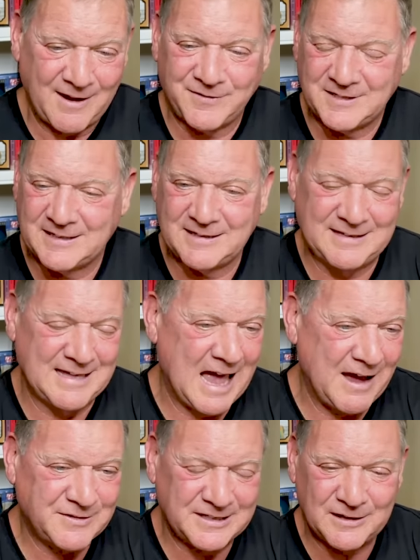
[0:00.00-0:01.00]
I've,
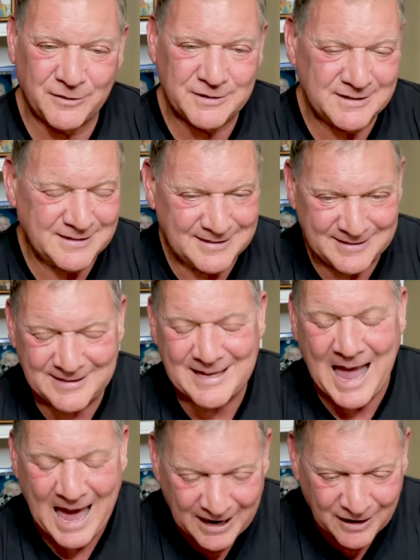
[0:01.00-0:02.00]
I've still
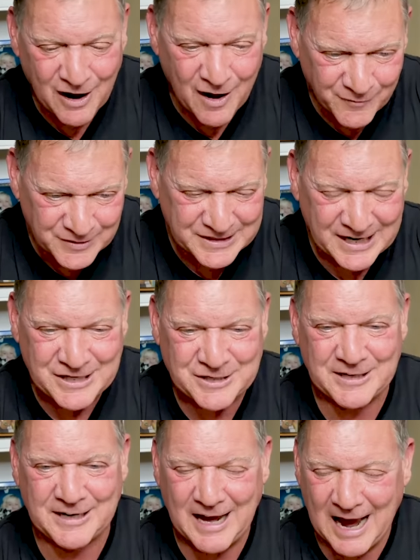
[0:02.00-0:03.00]
had a
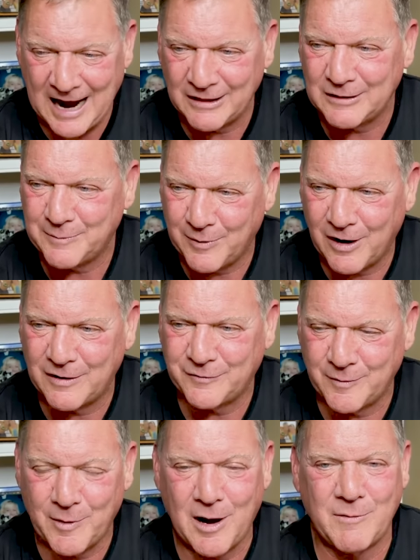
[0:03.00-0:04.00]
conversation in Island Pond,
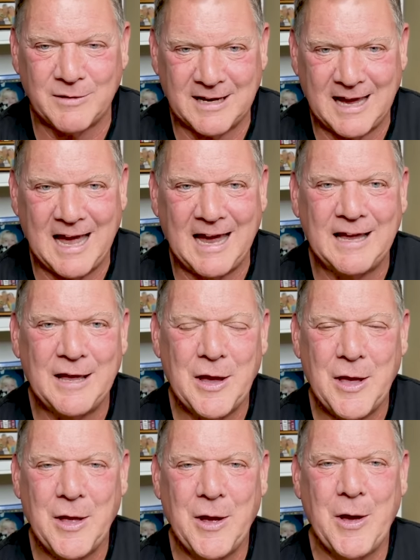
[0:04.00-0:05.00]
Vermont with a guy
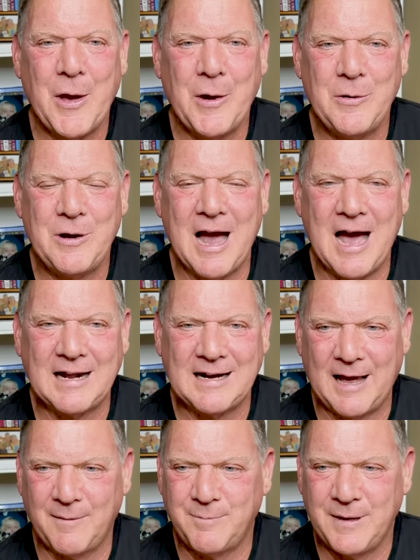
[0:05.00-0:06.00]
who got
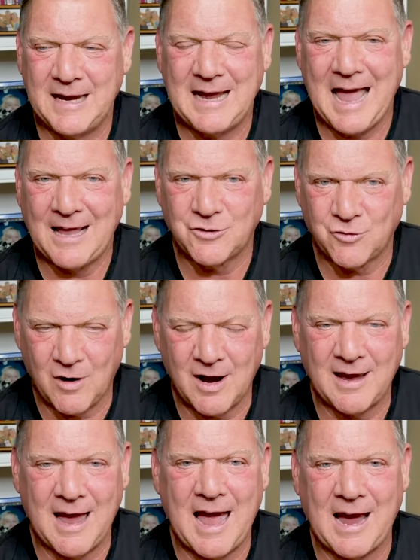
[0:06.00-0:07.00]
a big
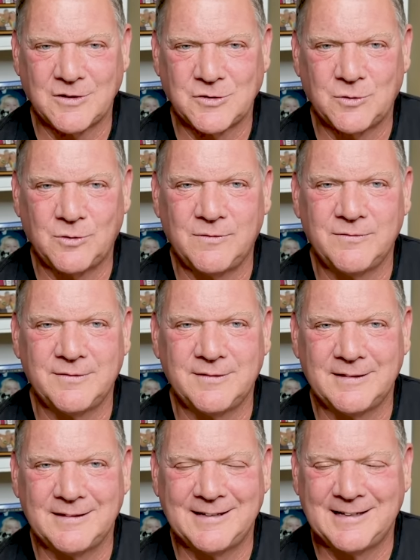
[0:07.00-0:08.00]
truck axle.
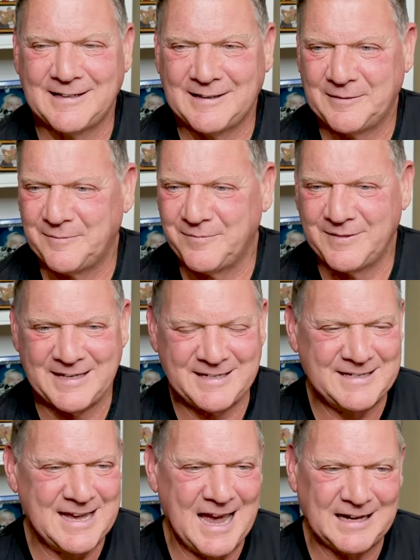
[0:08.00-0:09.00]
Um,
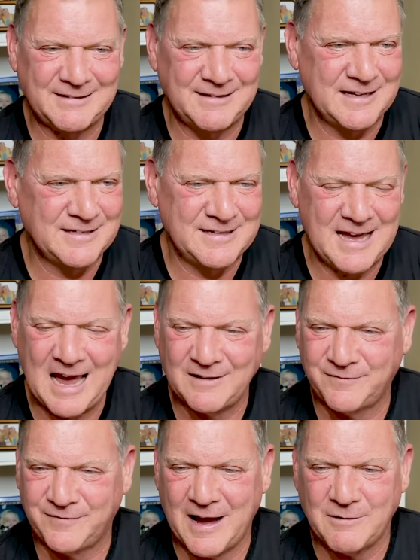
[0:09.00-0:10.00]
his dad, his
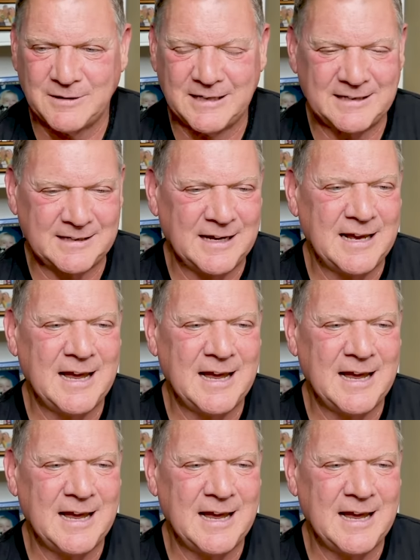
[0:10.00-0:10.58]
dad found it